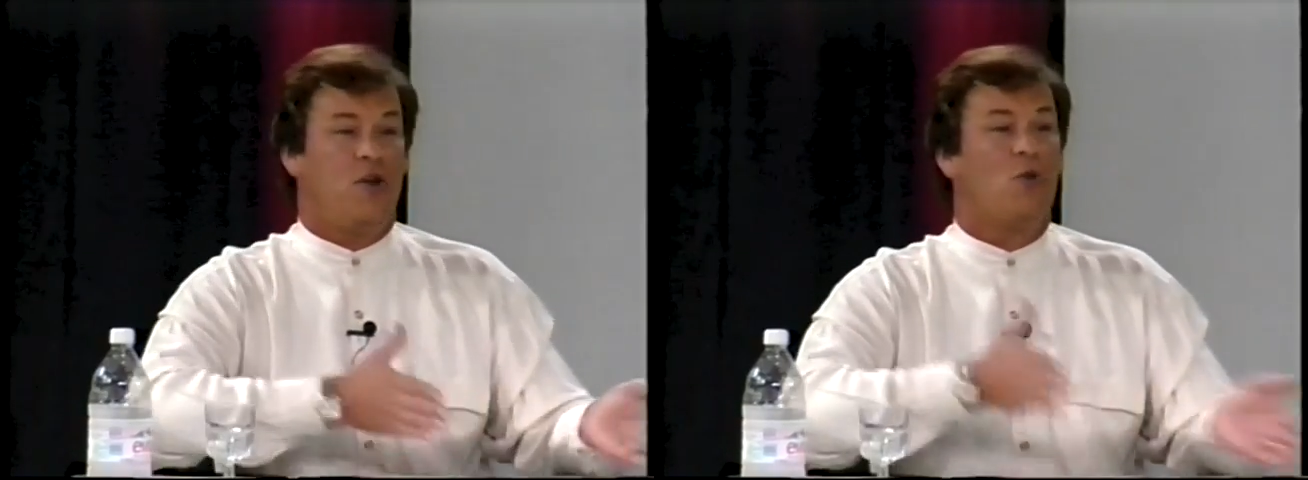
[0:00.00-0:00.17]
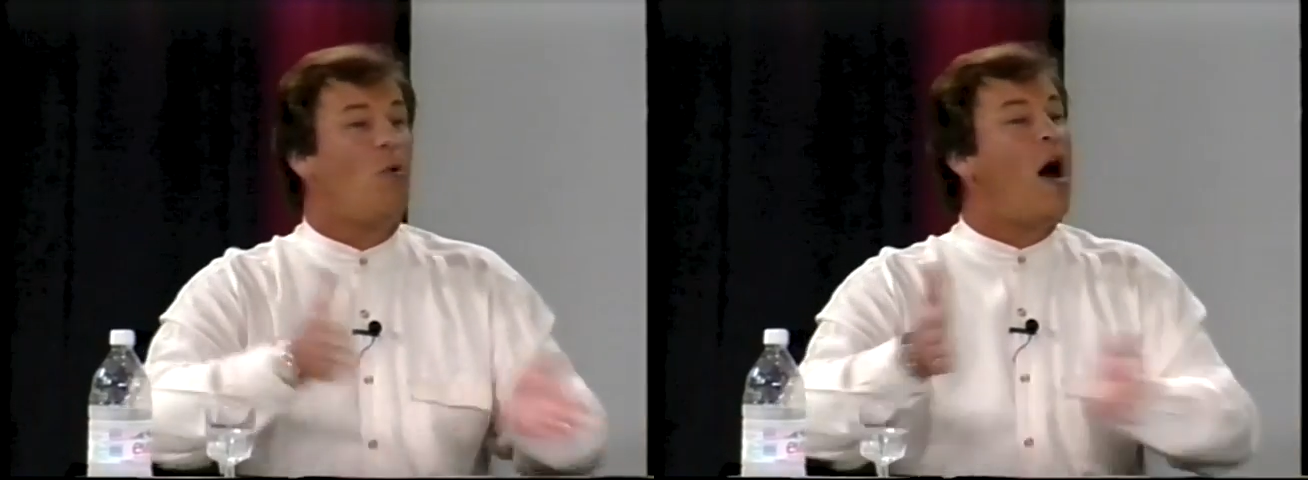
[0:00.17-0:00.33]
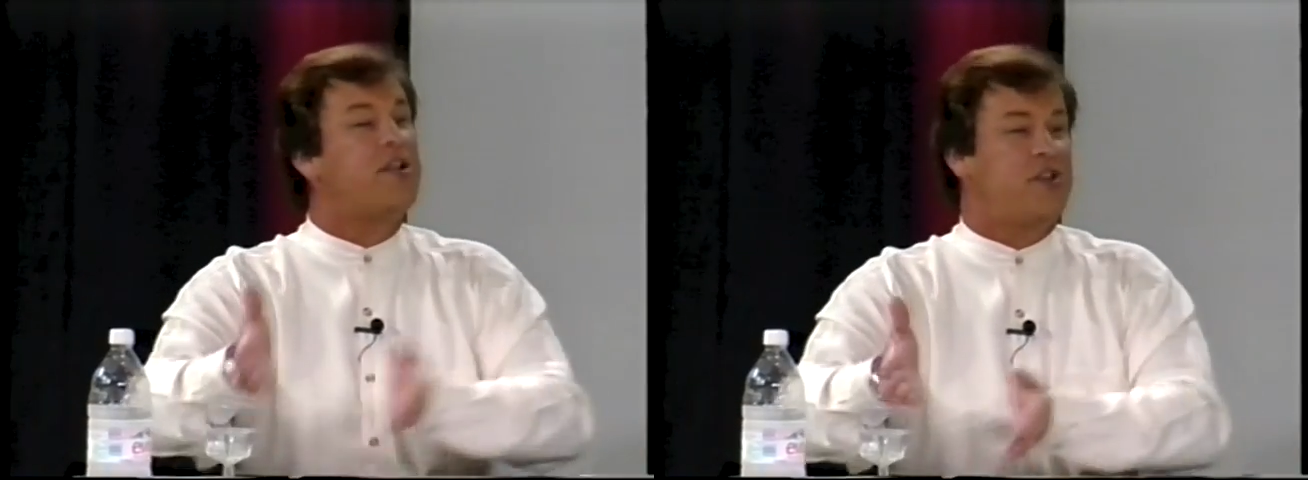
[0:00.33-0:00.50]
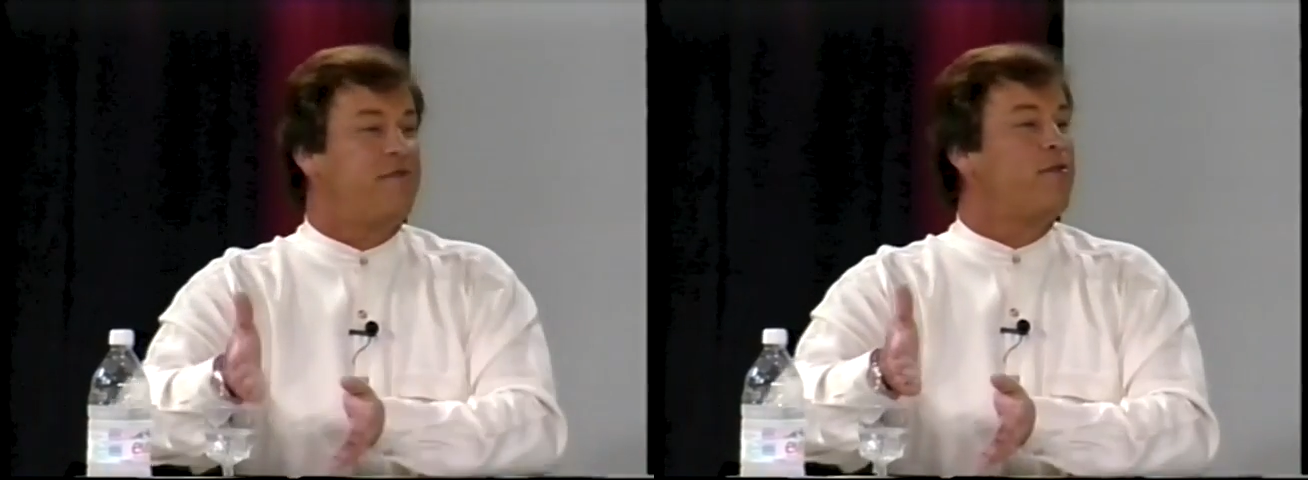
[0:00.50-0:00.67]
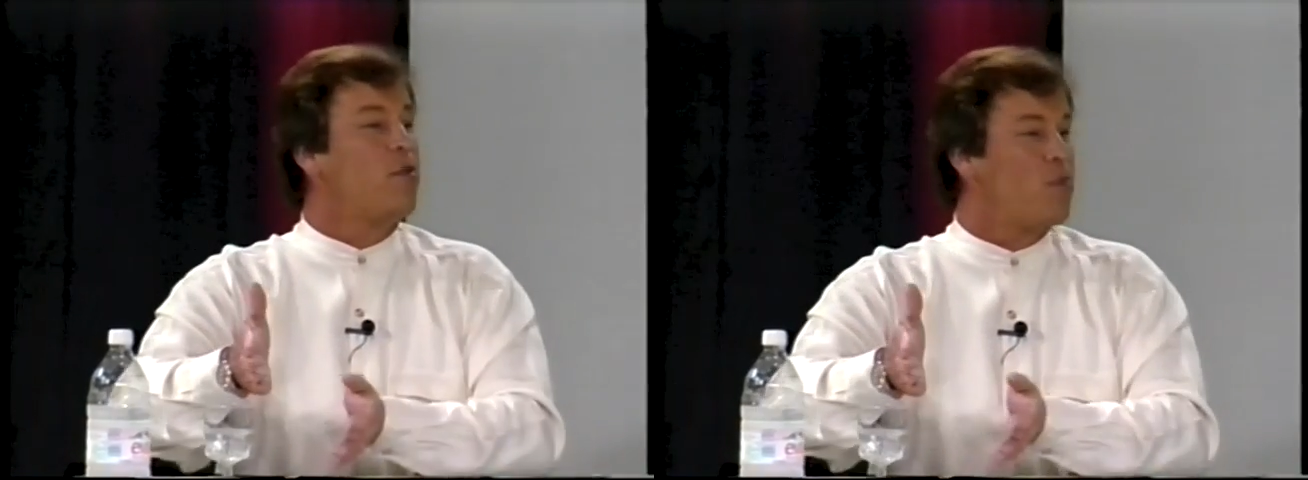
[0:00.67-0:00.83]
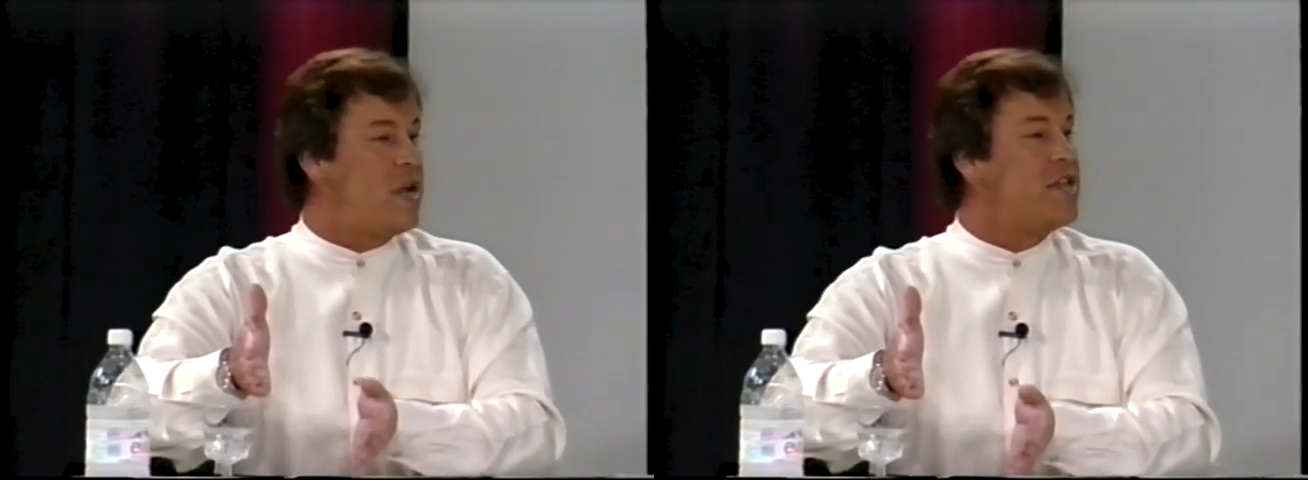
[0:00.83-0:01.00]
You're watching
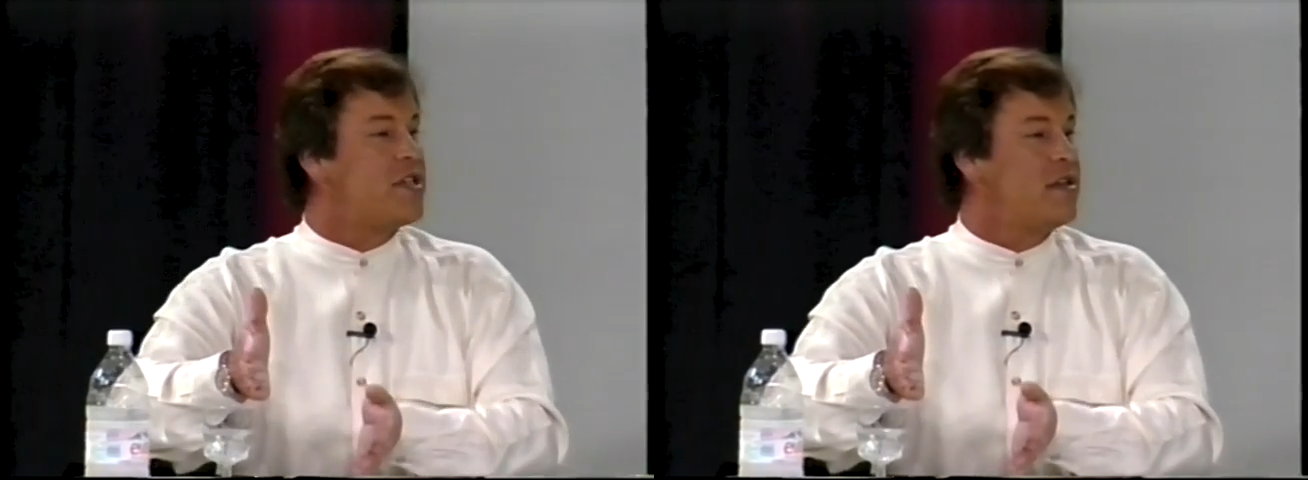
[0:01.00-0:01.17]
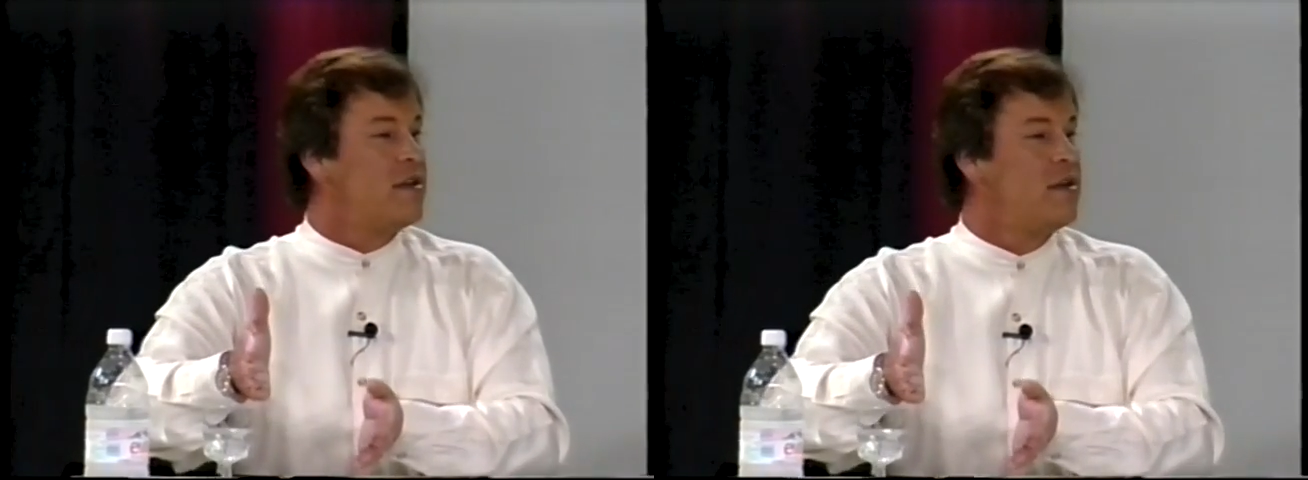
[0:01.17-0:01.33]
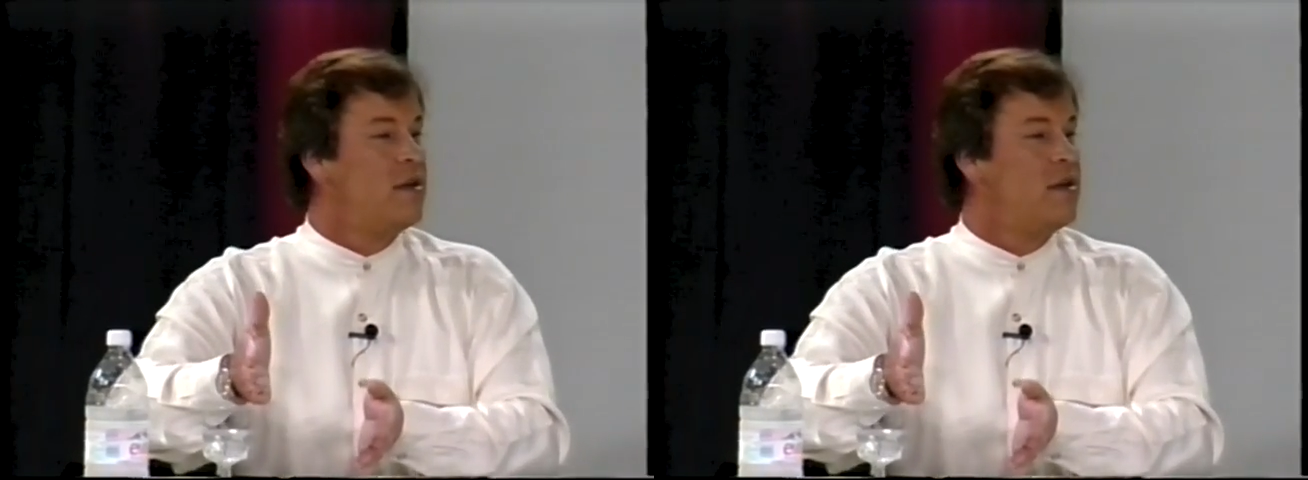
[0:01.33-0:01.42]
for a reason.